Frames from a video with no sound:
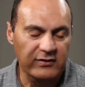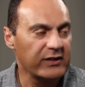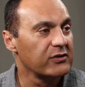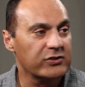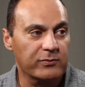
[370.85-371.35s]

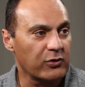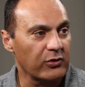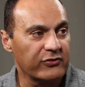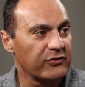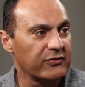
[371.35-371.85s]
leadership
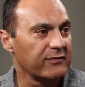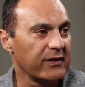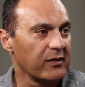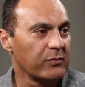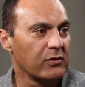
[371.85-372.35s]
courses
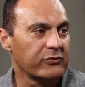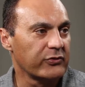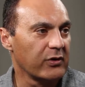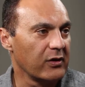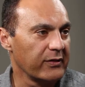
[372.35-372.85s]
available
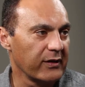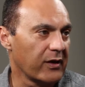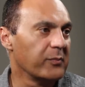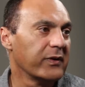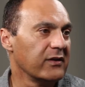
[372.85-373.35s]
through the
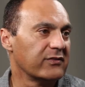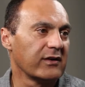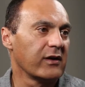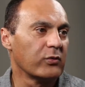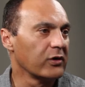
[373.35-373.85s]
companies
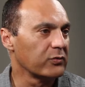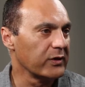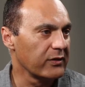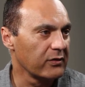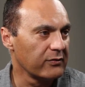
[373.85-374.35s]
that I worked
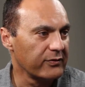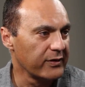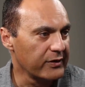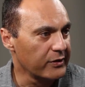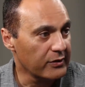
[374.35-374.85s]
with over
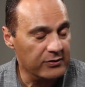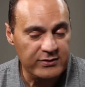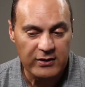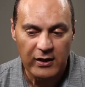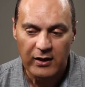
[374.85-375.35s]
the years.